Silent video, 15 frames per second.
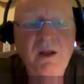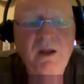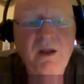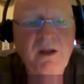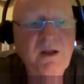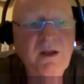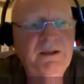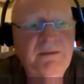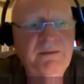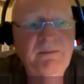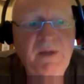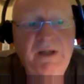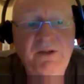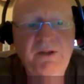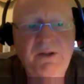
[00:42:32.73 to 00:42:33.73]

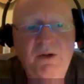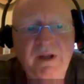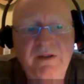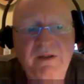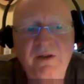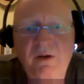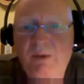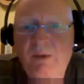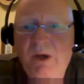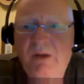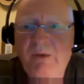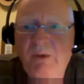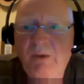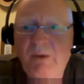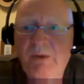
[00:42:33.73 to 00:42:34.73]
I know that there are
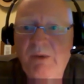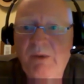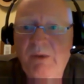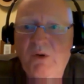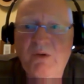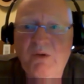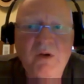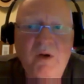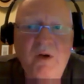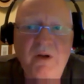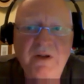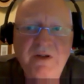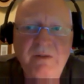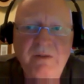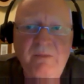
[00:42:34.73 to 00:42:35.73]
probably
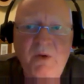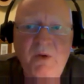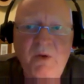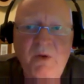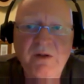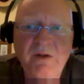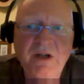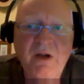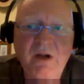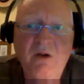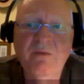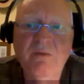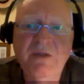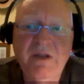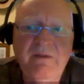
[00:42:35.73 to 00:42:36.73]
protocols in most nursing
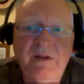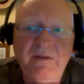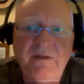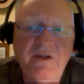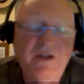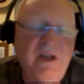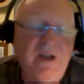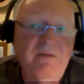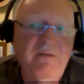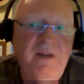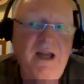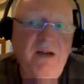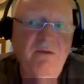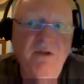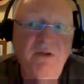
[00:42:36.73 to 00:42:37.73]
homes. Even if you sent
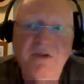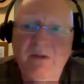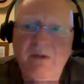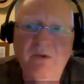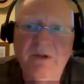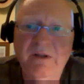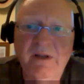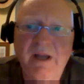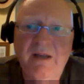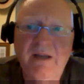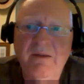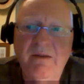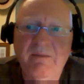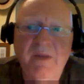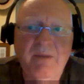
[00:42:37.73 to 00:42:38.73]
flowers, they wouldn't get
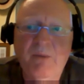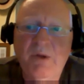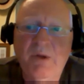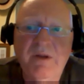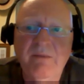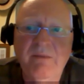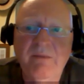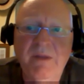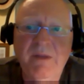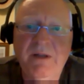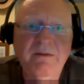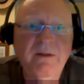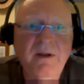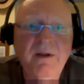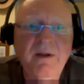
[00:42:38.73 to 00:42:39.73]
them. They put them
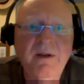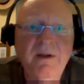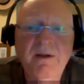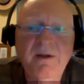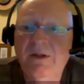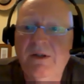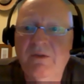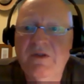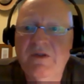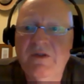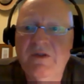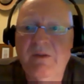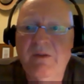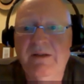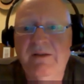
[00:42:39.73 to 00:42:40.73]
in, you know,
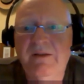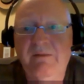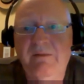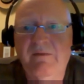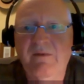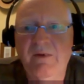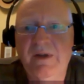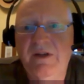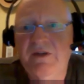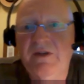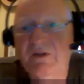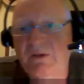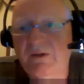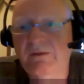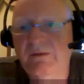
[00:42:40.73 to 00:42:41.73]
some kind of deep freeze
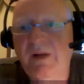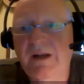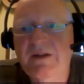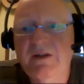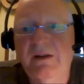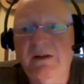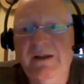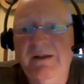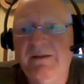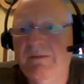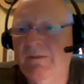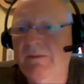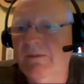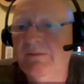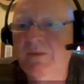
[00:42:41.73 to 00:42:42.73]
or isolate
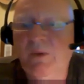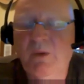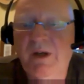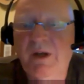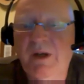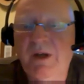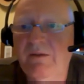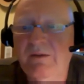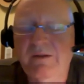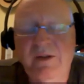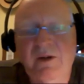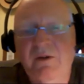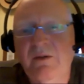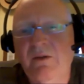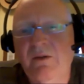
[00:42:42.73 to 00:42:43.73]
them away for, you
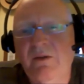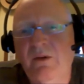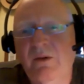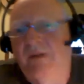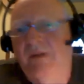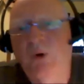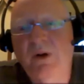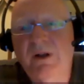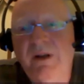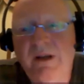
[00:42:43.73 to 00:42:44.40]
know, or a book.